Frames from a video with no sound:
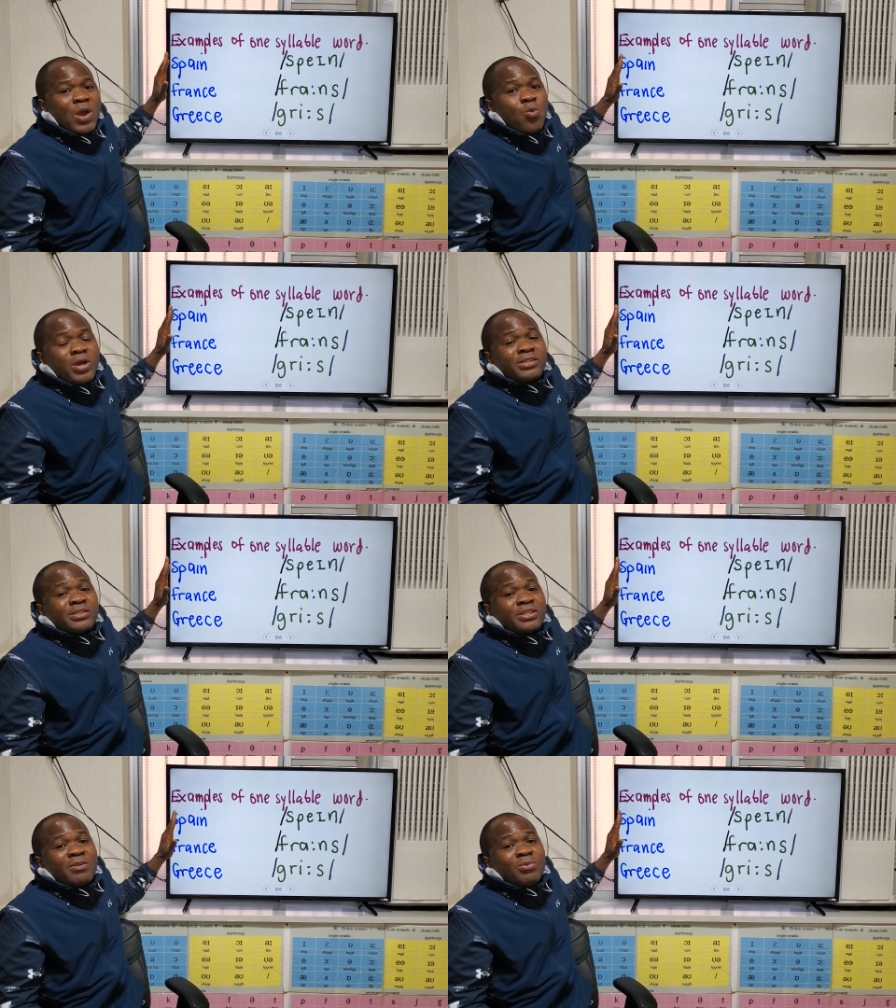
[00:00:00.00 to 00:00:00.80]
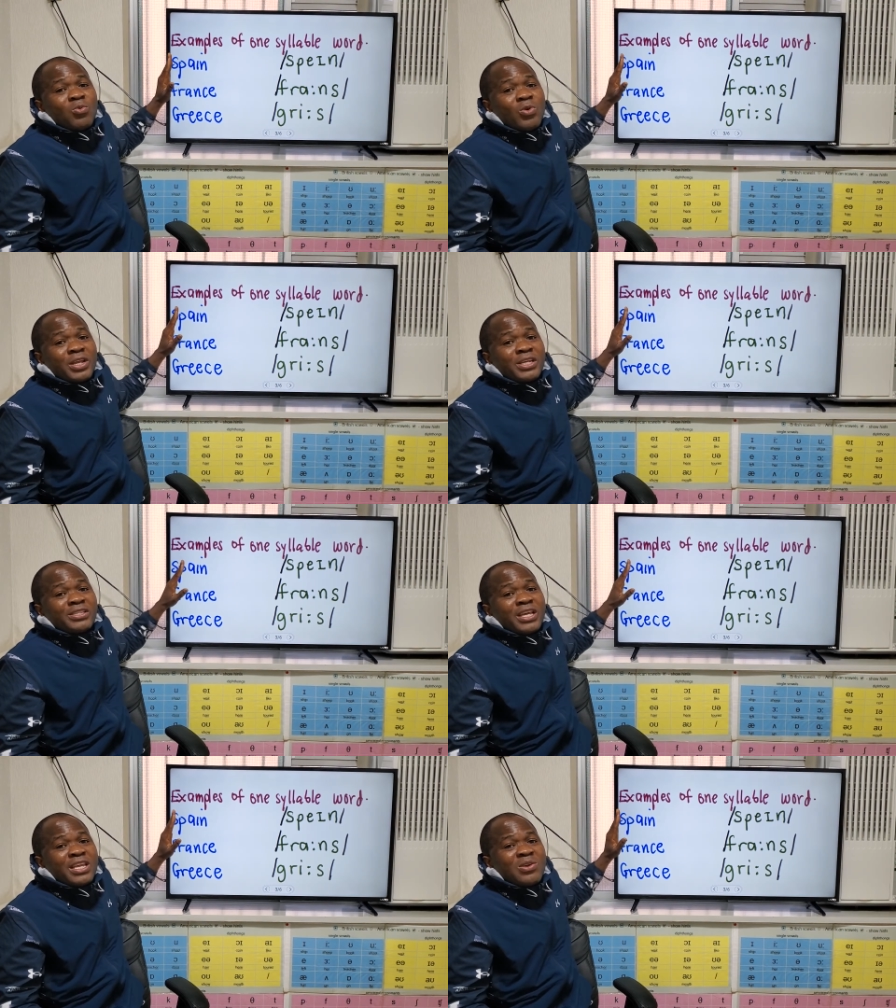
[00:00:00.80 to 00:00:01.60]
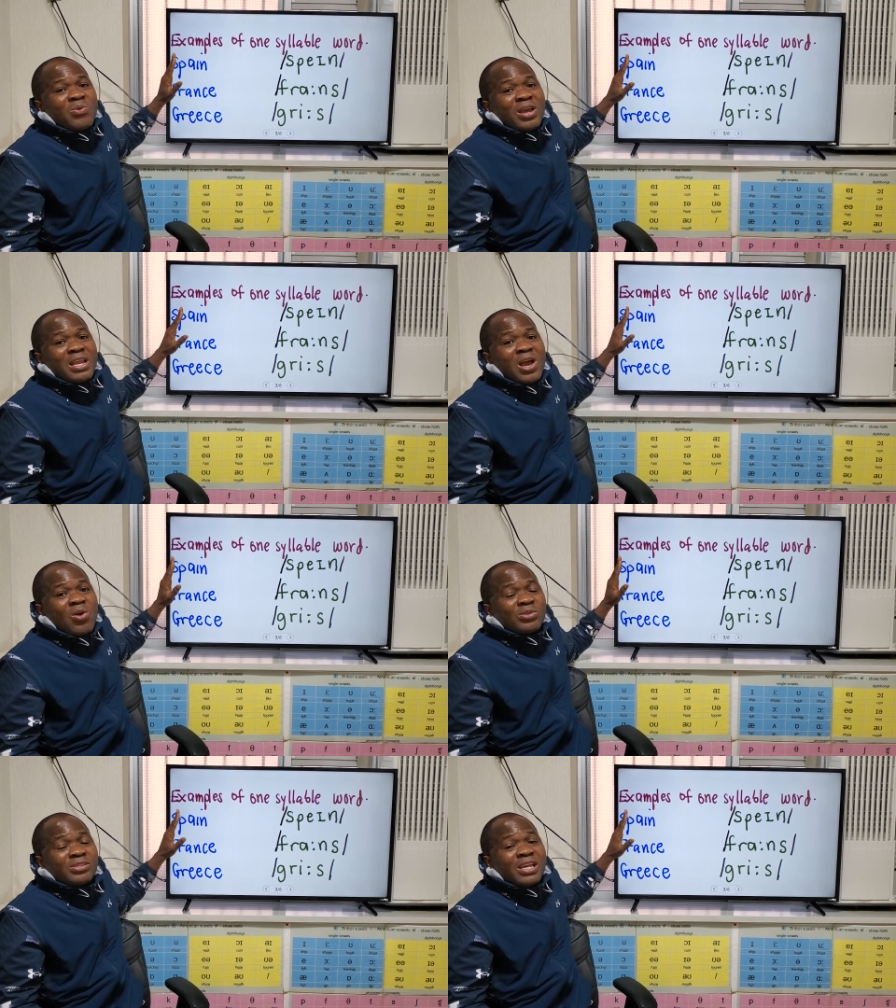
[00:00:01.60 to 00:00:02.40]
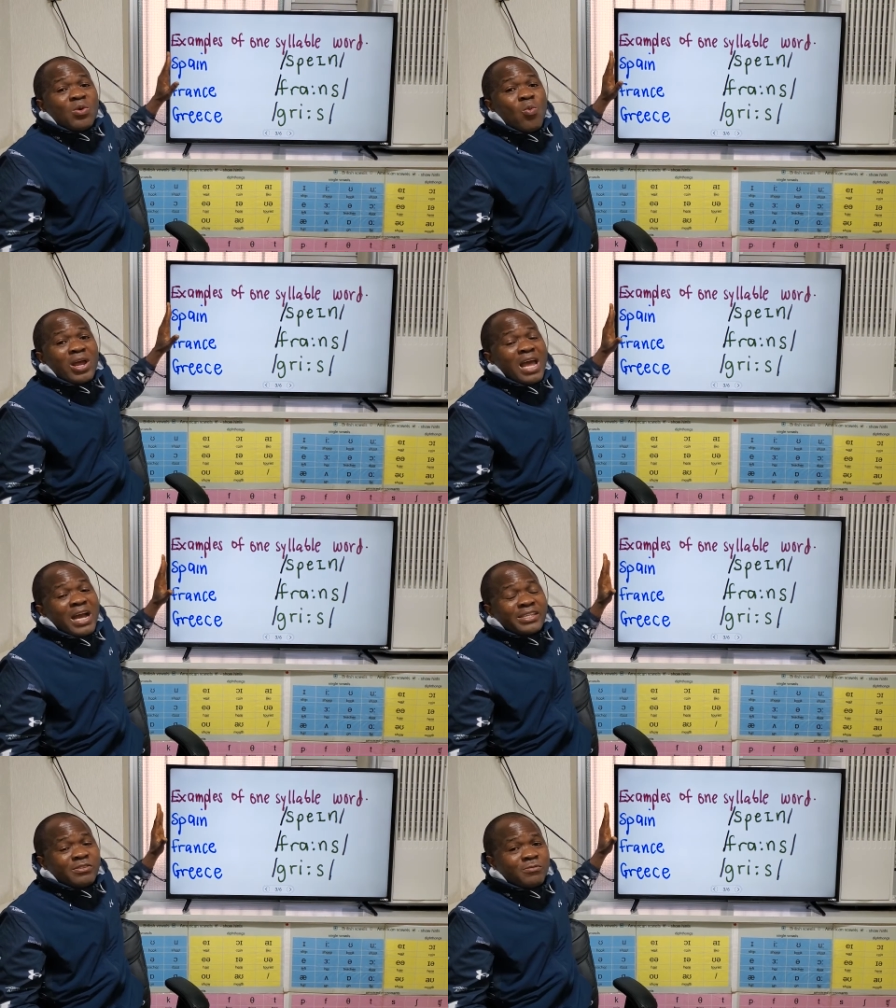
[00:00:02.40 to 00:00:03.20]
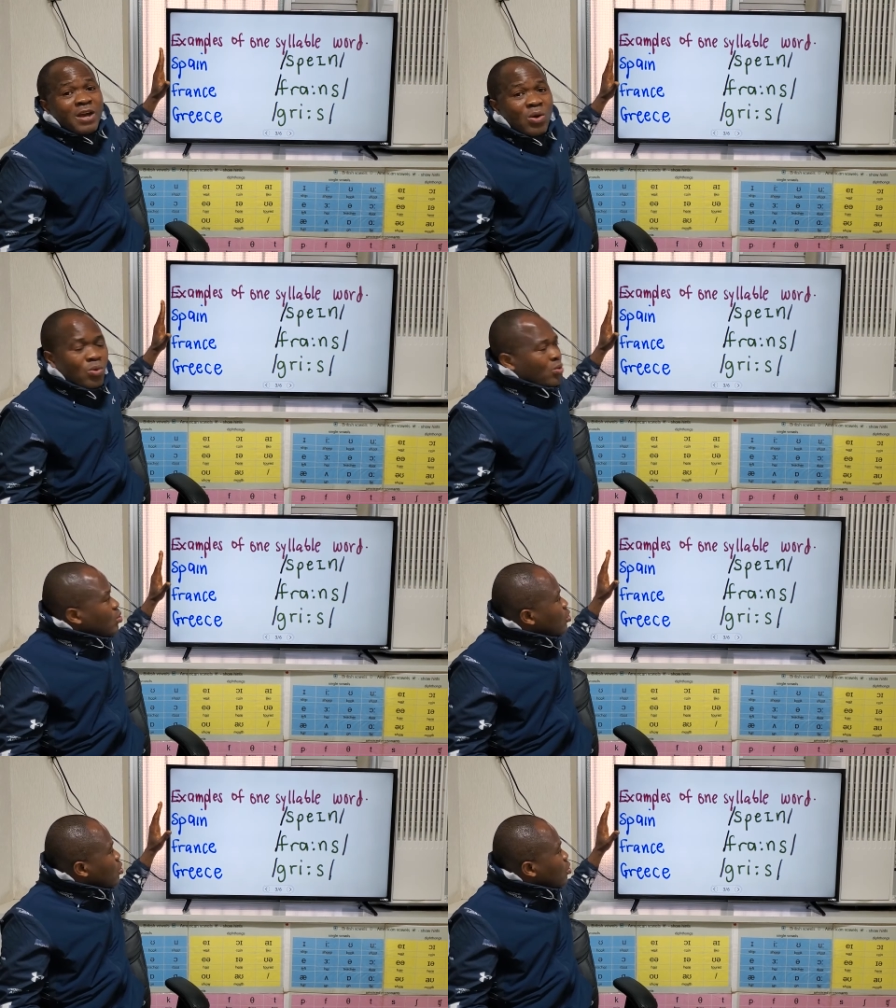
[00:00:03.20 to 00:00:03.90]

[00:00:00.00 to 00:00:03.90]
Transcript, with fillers: A one syllable word is any word that contains one active vowel.